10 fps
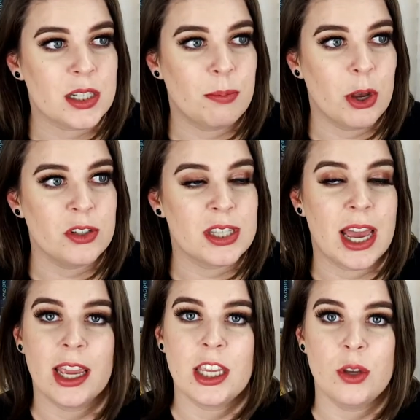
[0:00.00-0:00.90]
is to post
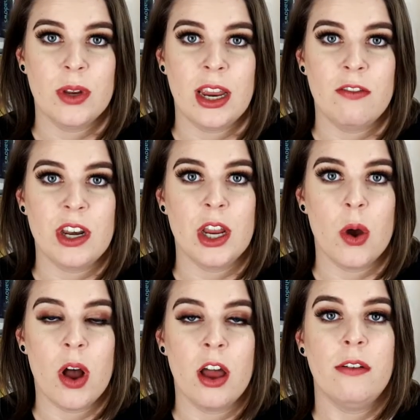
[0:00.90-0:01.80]
that Q&A
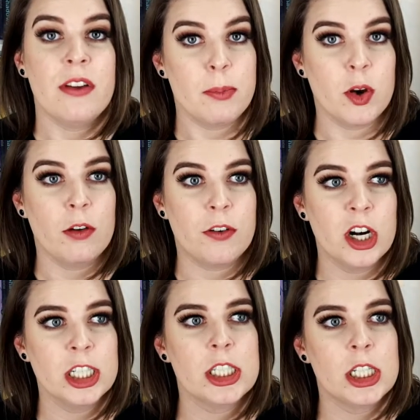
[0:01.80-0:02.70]
video on February
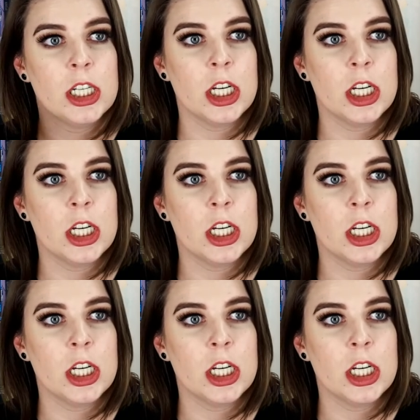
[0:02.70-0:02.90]
1st.